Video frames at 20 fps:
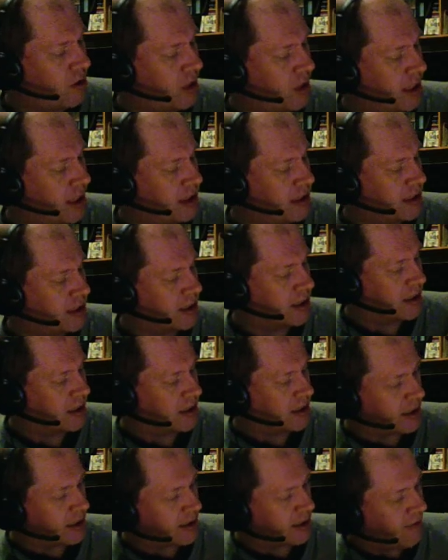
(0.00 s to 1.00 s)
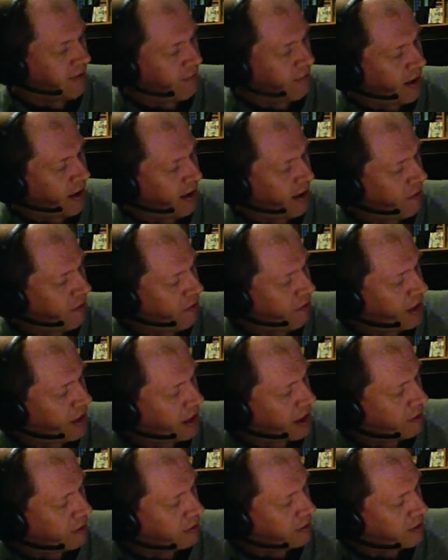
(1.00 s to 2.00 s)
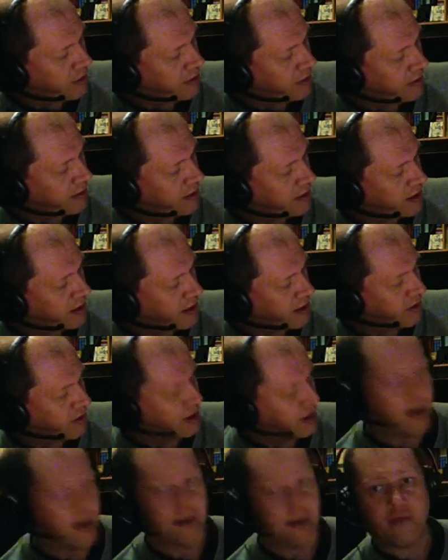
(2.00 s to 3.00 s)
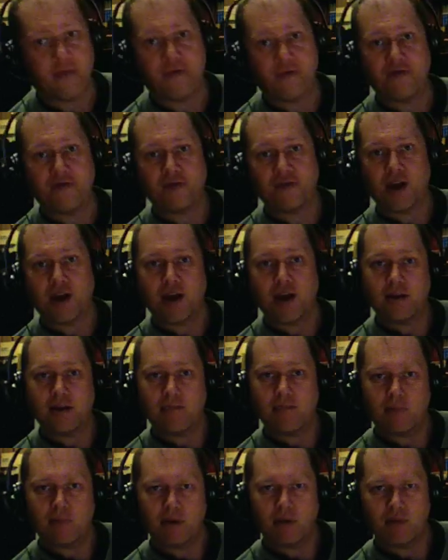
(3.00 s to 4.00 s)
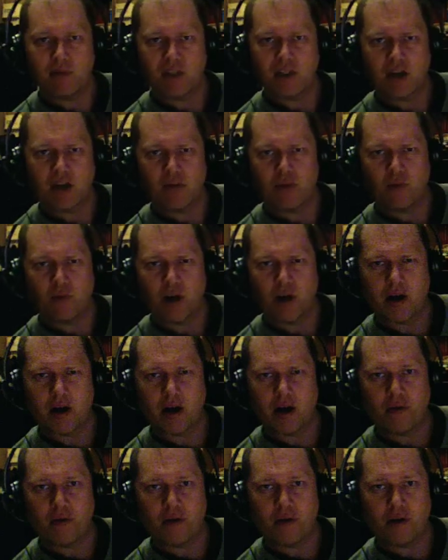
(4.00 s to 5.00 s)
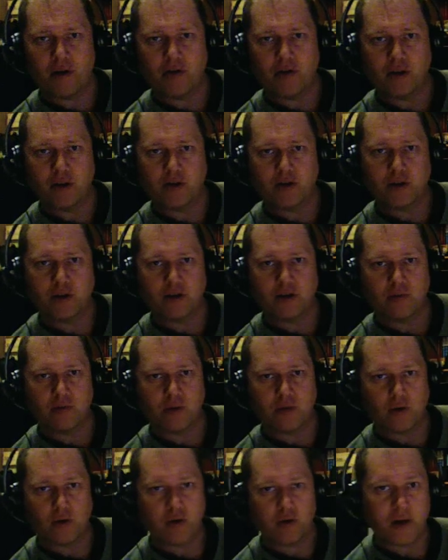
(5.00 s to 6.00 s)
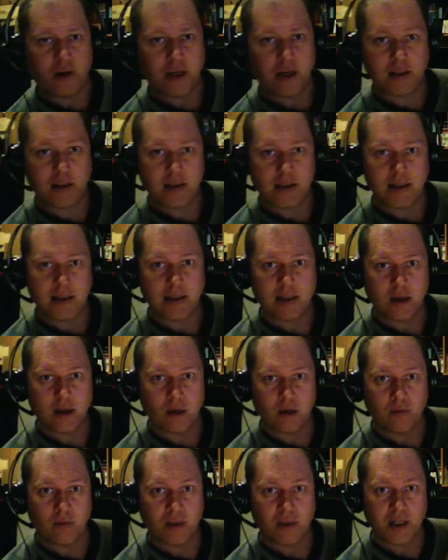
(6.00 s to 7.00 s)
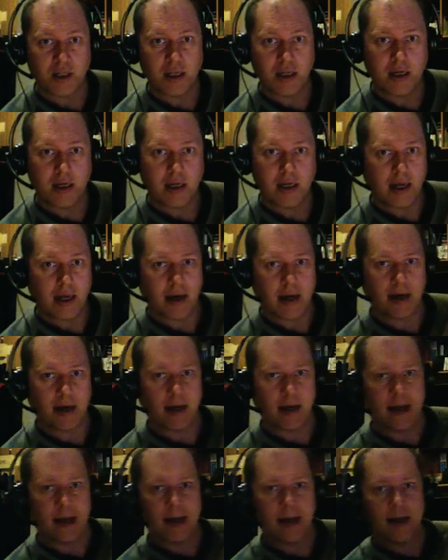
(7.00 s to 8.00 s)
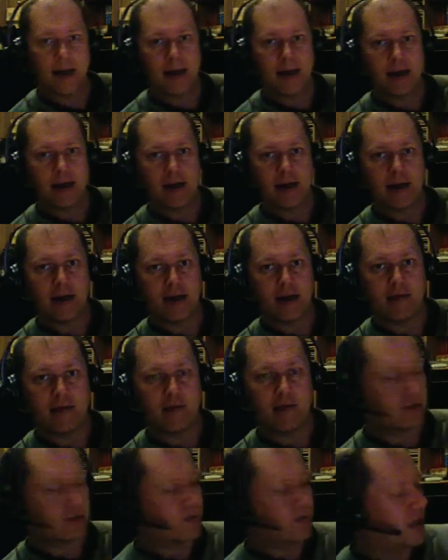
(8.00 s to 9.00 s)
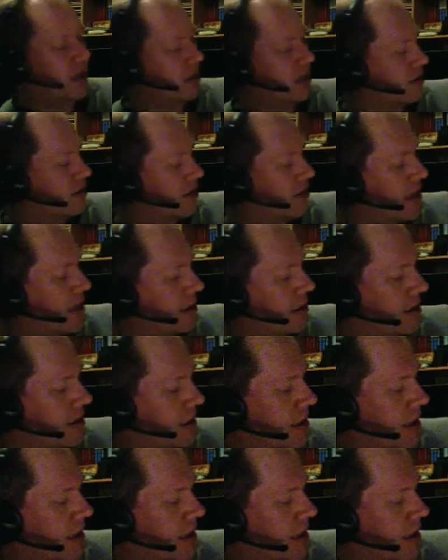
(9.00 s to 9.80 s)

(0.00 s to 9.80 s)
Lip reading: is 65,758. Maybe someone out there on YouTube who collects this old machine can give me some hint on that.